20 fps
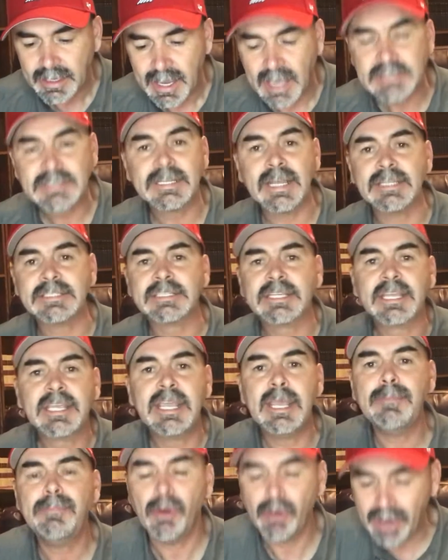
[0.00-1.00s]
It says,
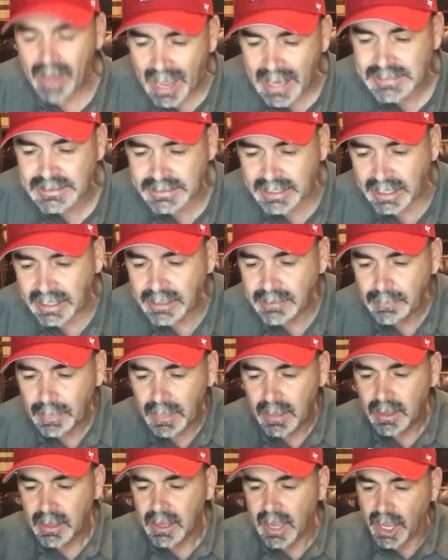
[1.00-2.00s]
Keep on asking,
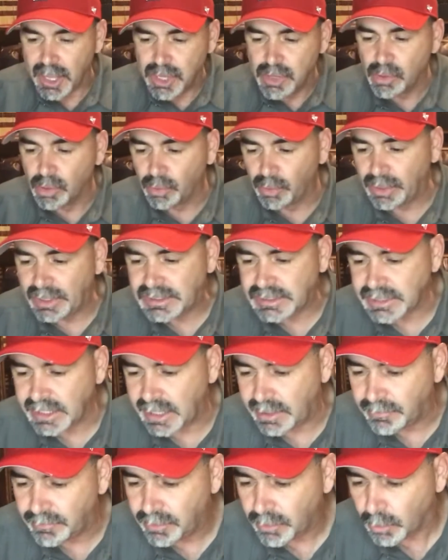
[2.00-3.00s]
and you will
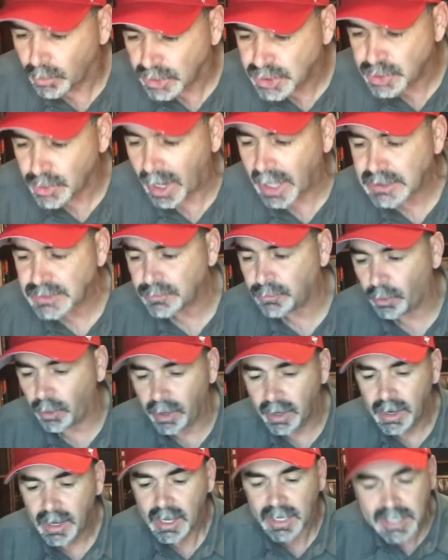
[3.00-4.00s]
receive what you ask for.